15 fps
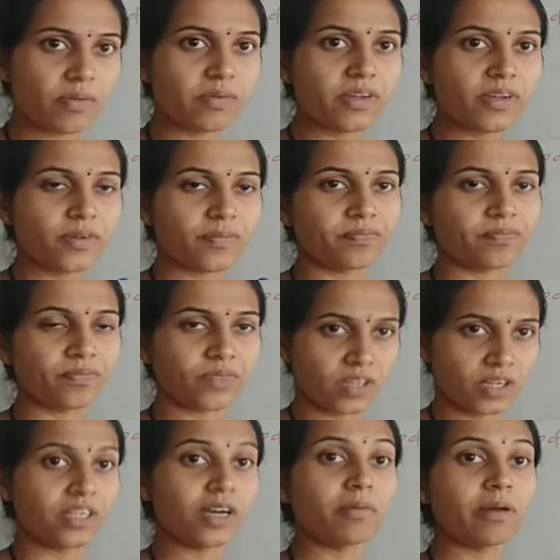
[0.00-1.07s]
be
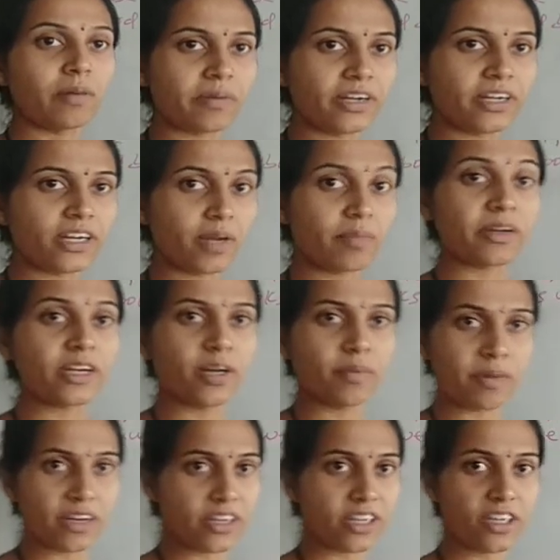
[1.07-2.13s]
double print, repeated
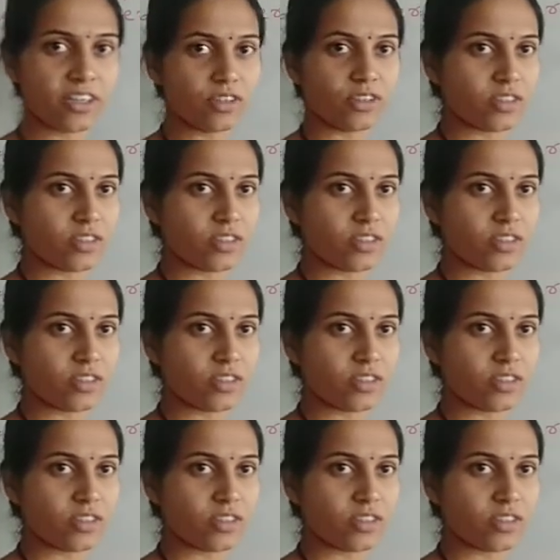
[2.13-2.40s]
printing.